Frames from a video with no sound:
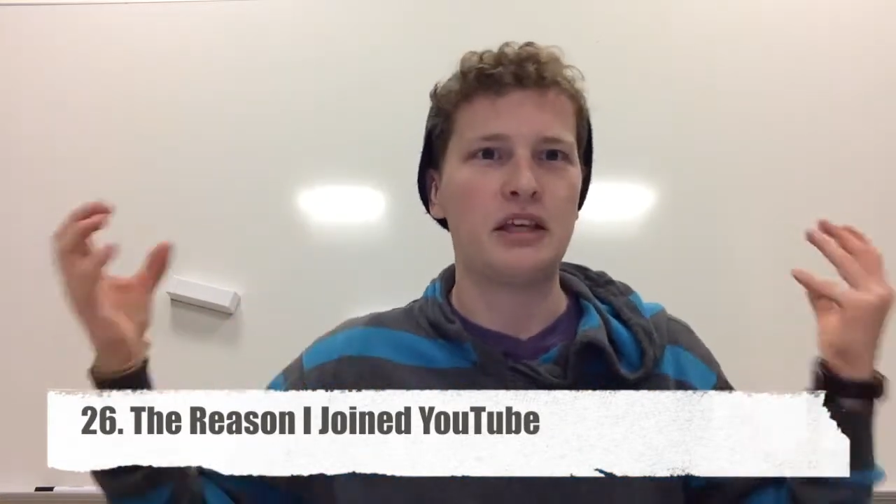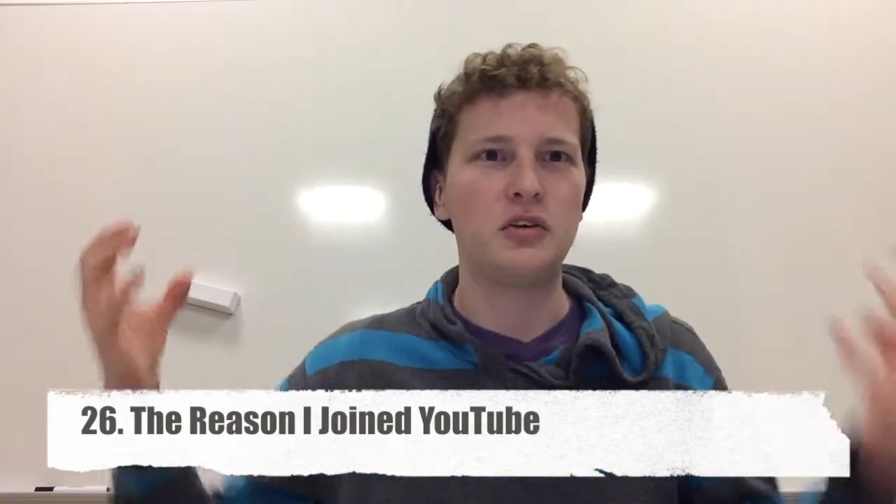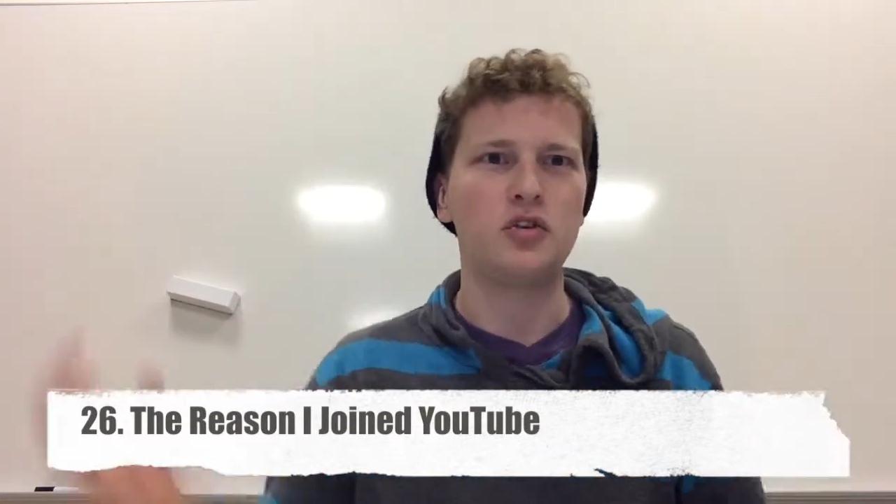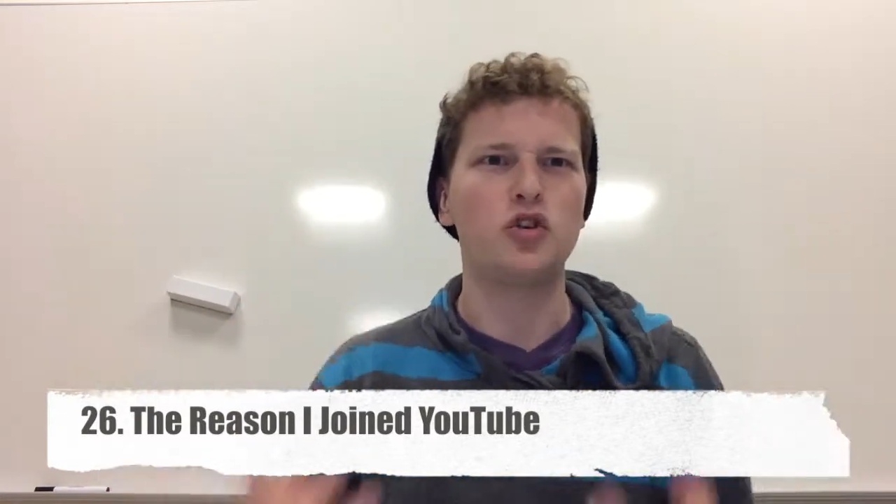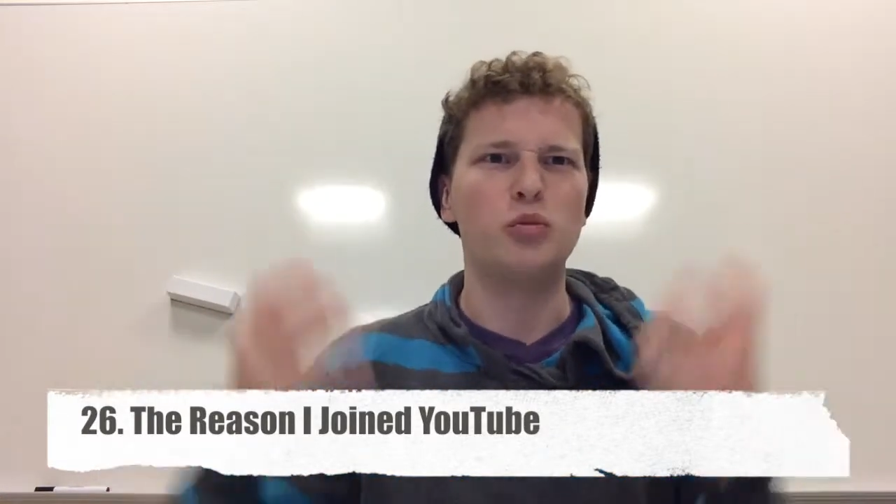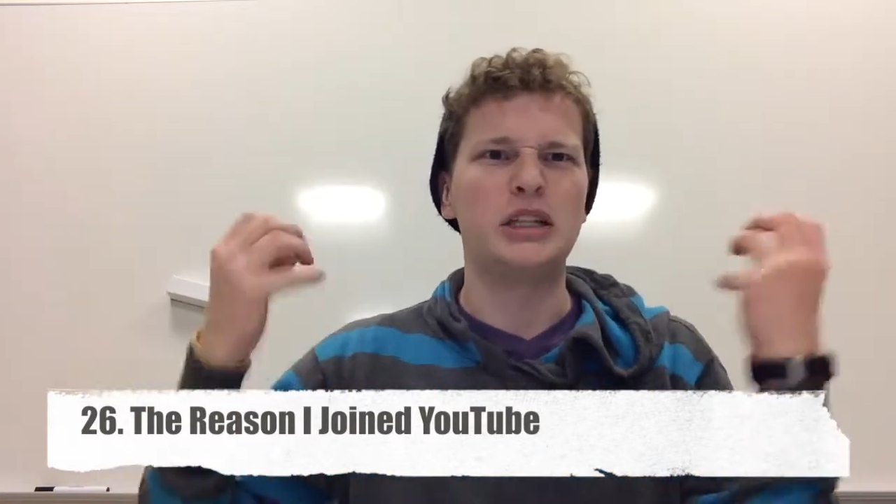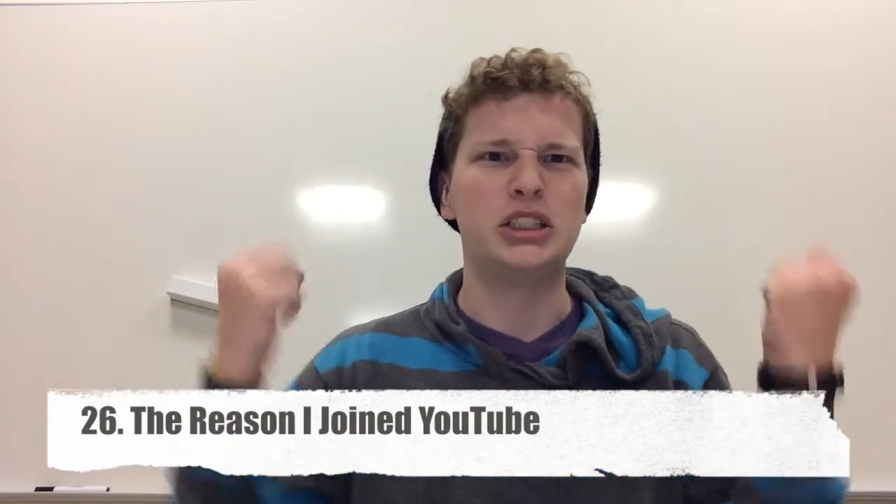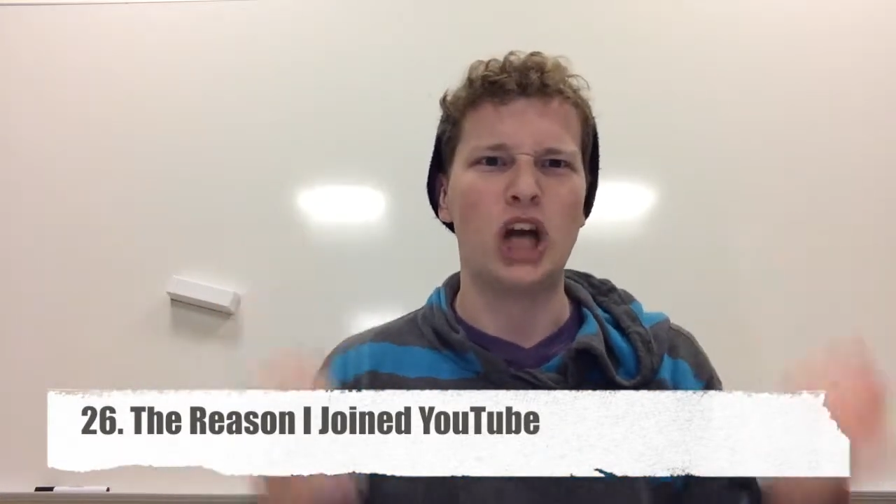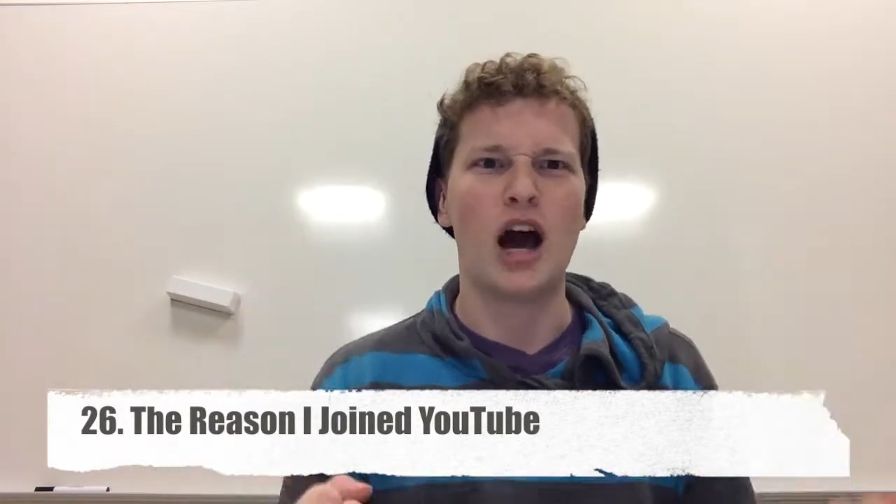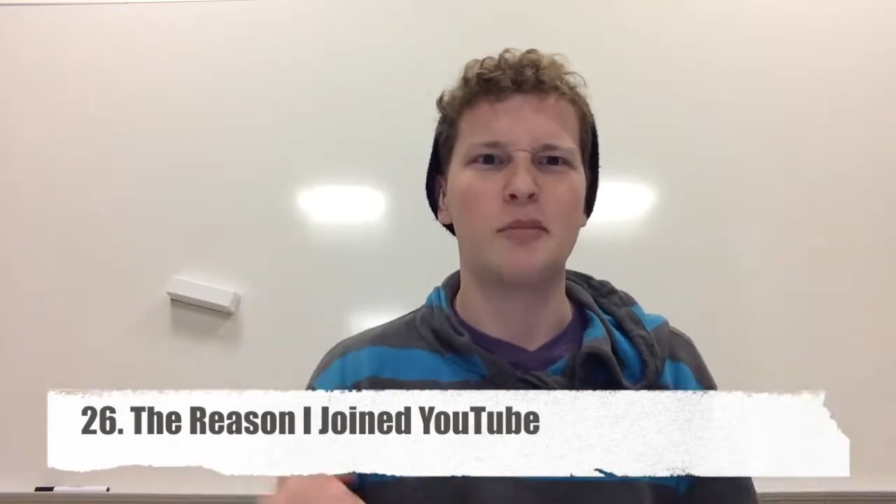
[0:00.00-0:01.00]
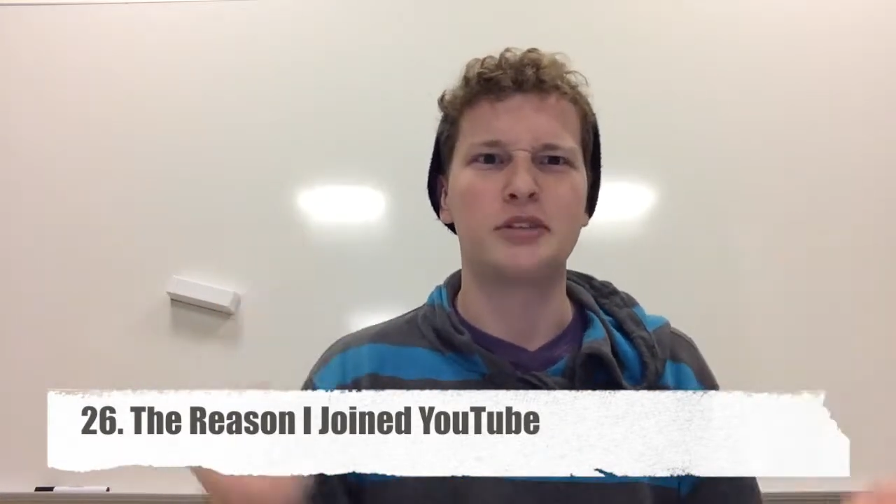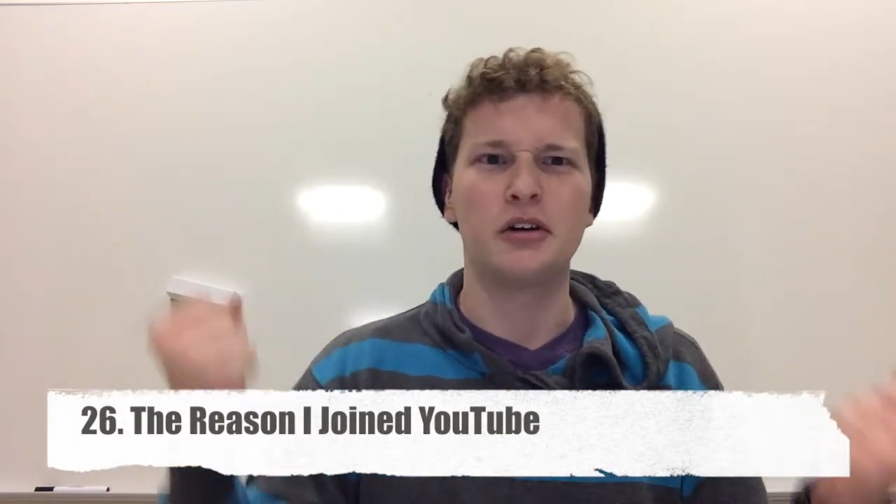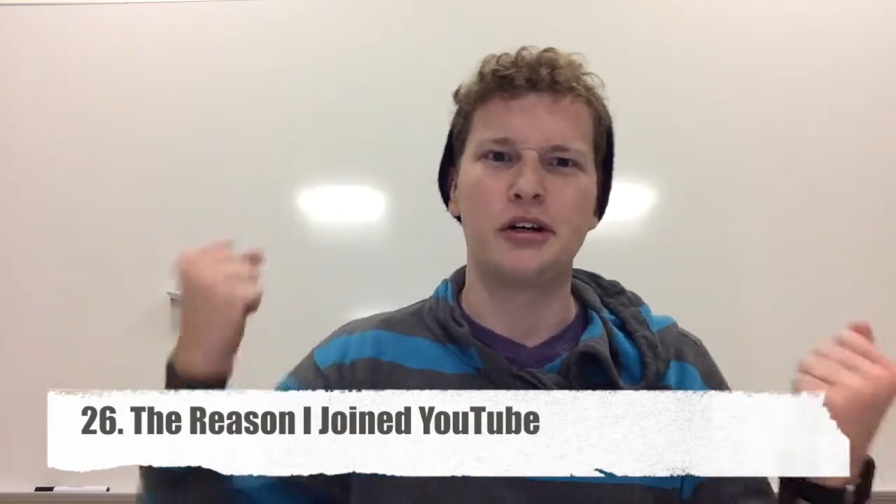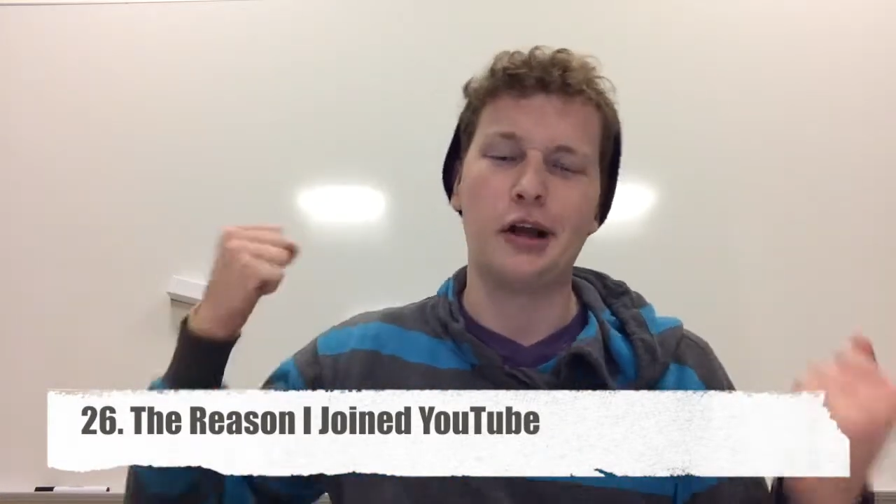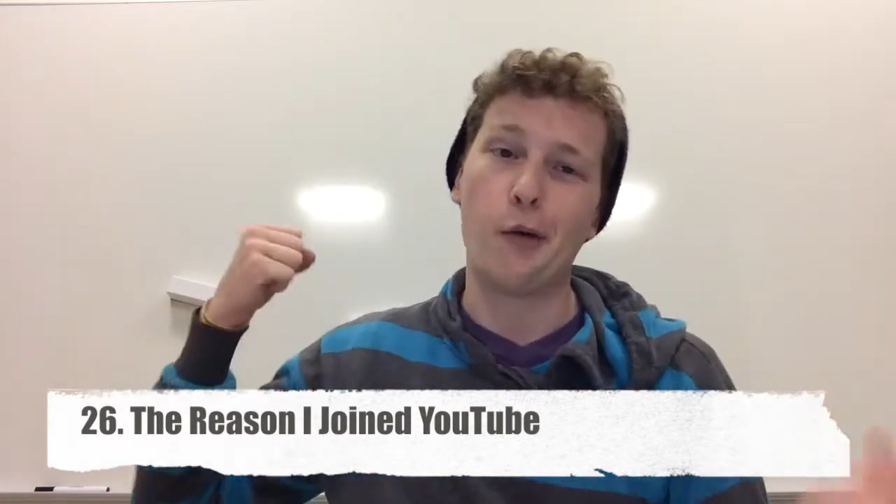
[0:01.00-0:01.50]
YouTube a job.
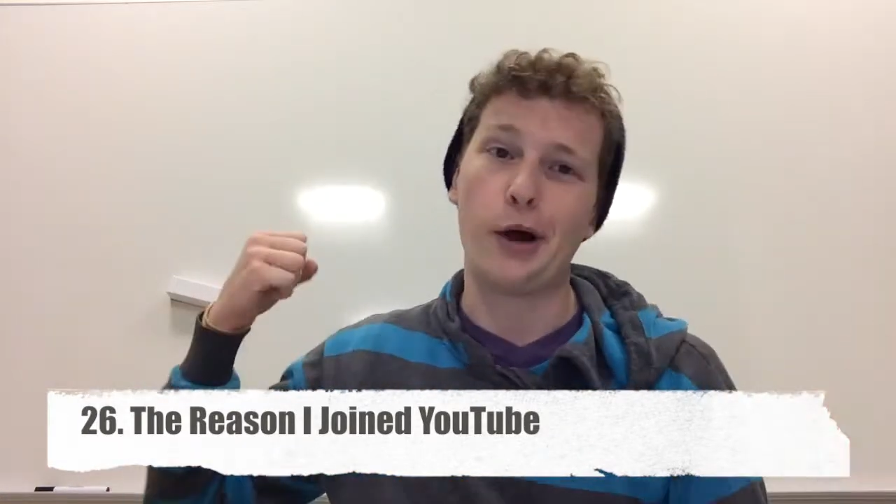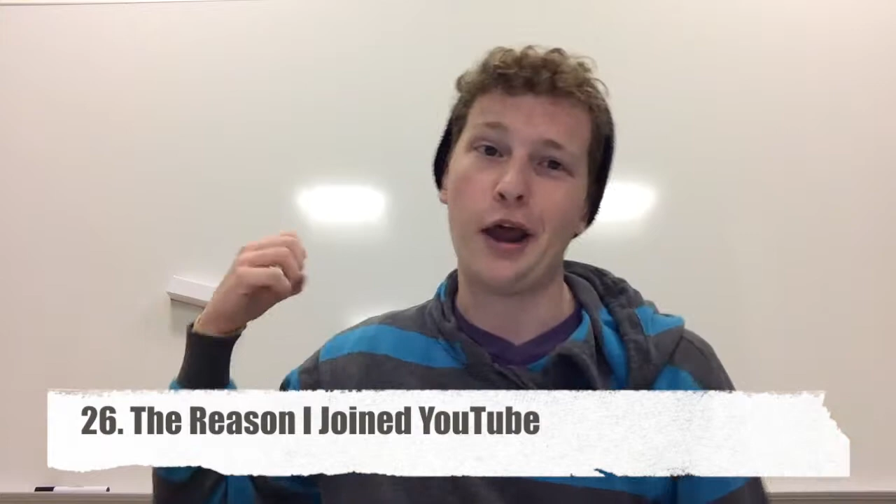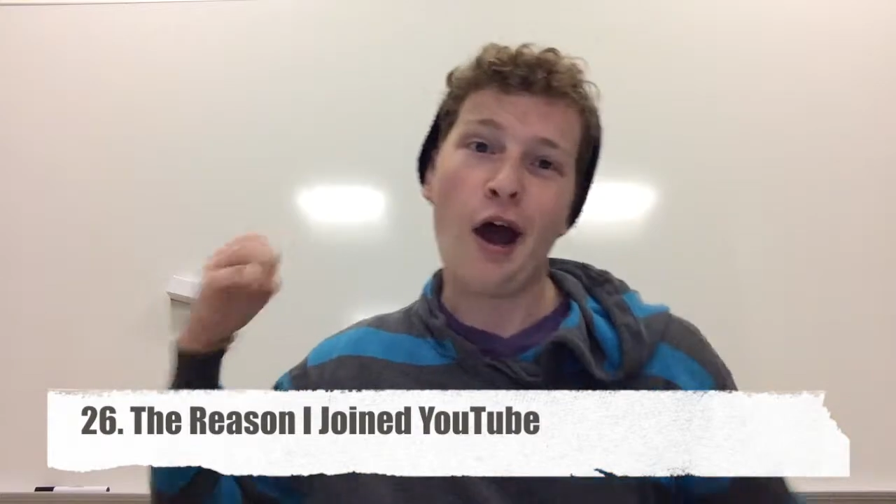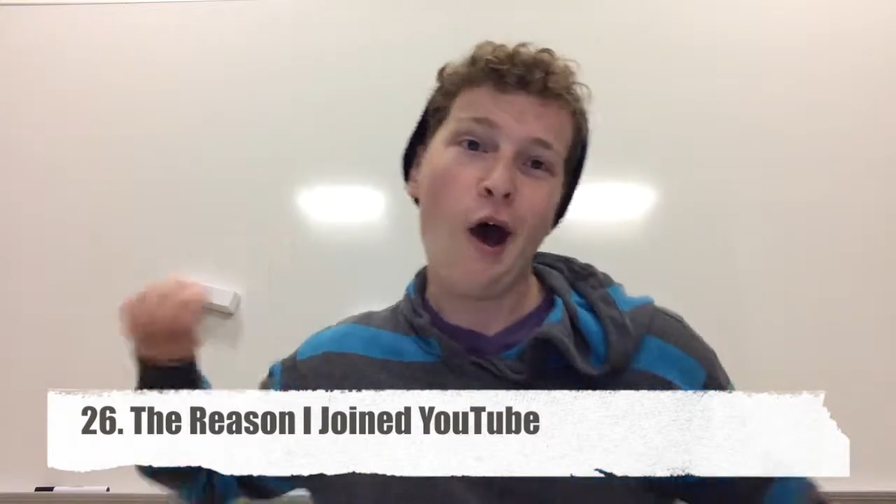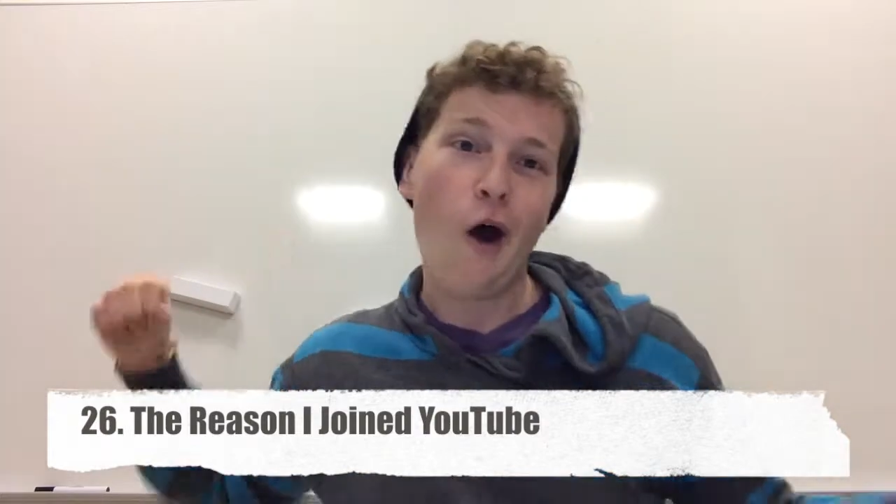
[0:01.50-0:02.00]
So you know what?